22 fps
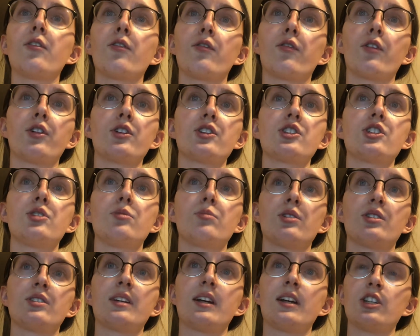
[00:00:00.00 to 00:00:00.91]
First, you
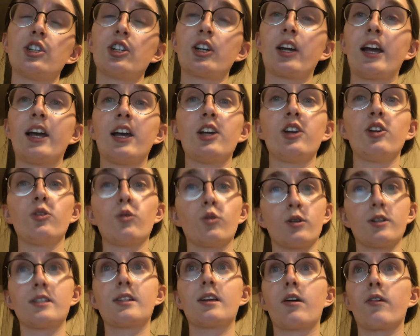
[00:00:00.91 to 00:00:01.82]
must educate
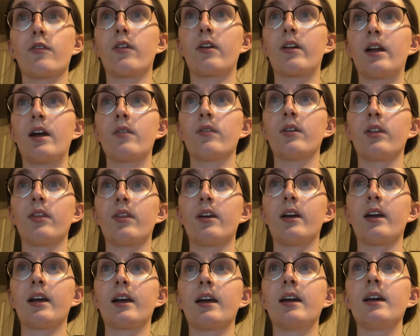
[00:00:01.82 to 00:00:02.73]
yourself on
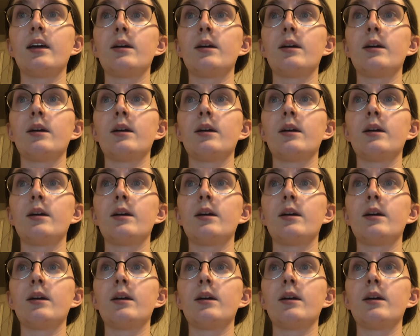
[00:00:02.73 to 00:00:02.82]
everything.